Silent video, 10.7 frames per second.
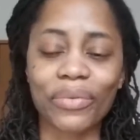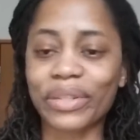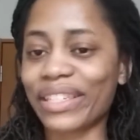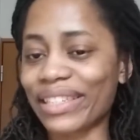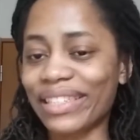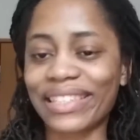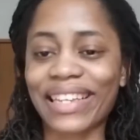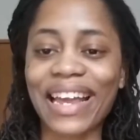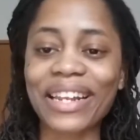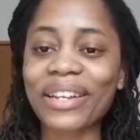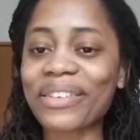We just
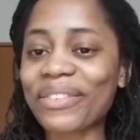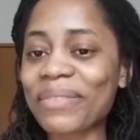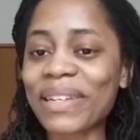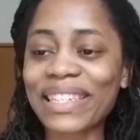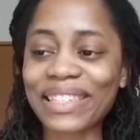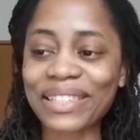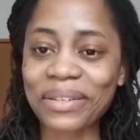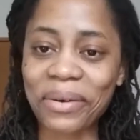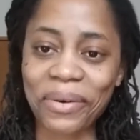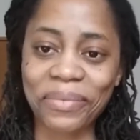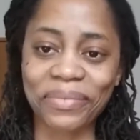send that remittance
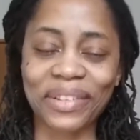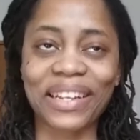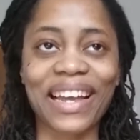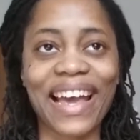home.